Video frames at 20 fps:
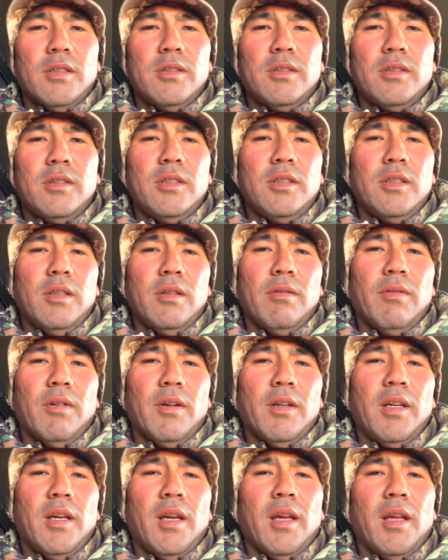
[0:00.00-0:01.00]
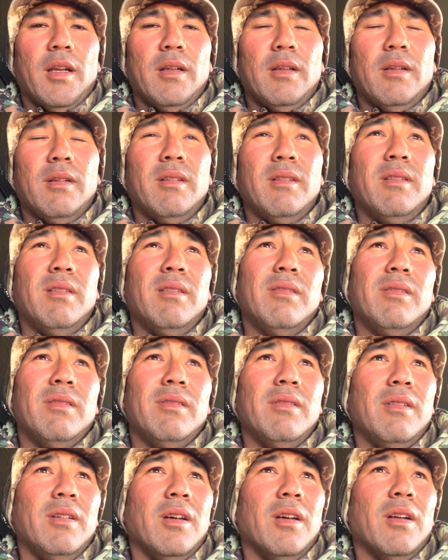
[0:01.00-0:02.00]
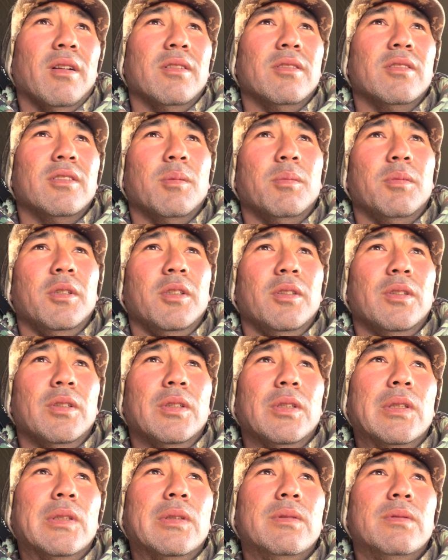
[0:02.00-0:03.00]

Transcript: see if I can get on something good.